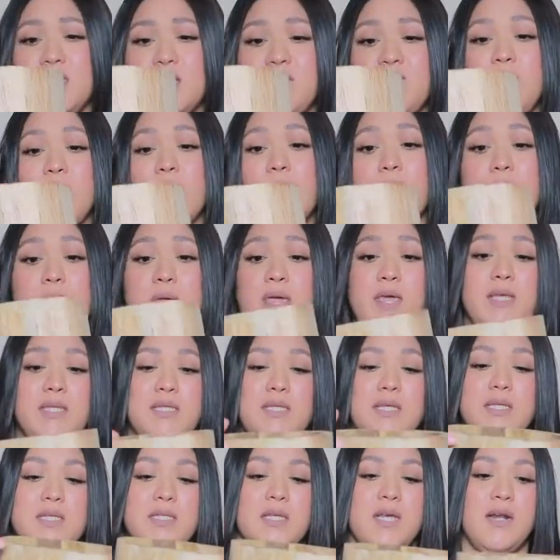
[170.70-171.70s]
is from
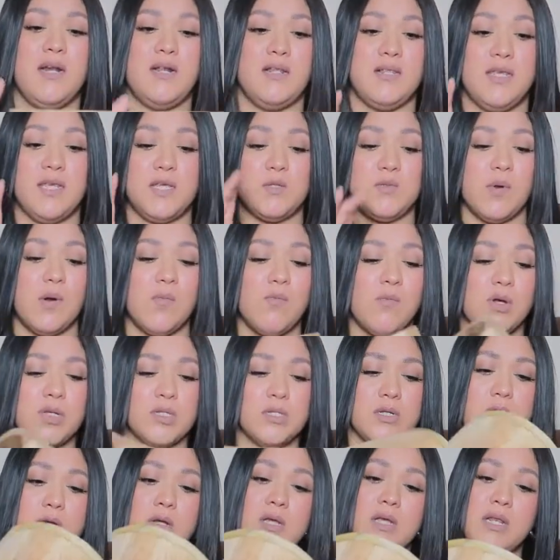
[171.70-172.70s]
Macy's, and this one
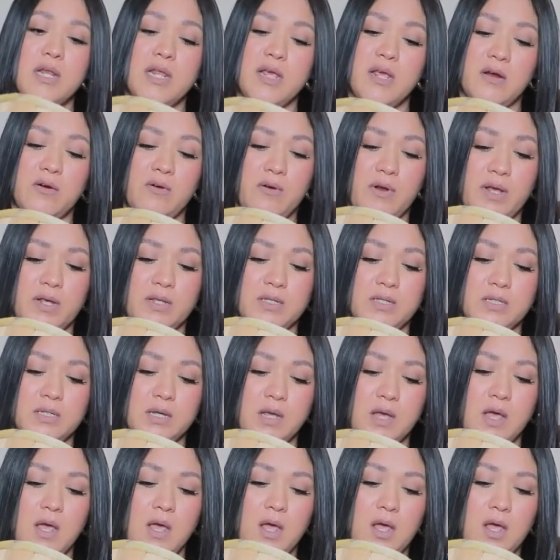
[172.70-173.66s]
was on clearance.